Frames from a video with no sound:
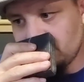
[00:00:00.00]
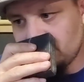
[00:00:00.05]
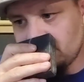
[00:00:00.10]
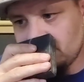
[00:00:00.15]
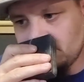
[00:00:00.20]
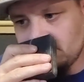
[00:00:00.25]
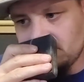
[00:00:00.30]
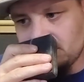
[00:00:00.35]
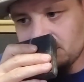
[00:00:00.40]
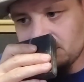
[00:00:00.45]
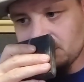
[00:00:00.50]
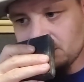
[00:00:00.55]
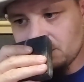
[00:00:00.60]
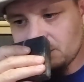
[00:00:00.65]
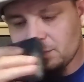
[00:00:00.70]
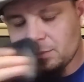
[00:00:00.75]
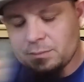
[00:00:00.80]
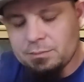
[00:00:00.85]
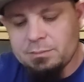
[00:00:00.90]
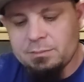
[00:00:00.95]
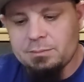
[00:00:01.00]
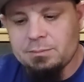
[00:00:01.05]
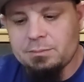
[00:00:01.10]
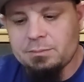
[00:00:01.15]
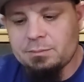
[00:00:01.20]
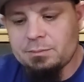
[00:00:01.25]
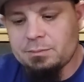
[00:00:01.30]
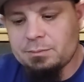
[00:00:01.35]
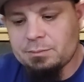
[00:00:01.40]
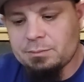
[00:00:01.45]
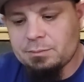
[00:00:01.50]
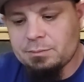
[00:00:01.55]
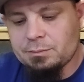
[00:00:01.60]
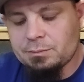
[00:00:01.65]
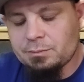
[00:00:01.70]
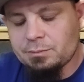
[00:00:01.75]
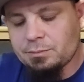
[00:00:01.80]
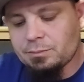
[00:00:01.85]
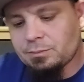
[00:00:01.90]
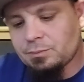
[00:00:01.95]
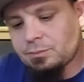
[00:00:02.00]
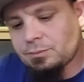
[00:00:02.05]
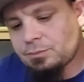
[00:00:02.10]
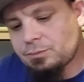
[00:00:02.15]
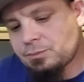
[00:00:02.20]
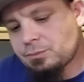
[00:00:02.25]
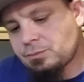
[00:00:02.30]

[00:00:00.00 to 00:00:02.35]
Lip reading: (silence)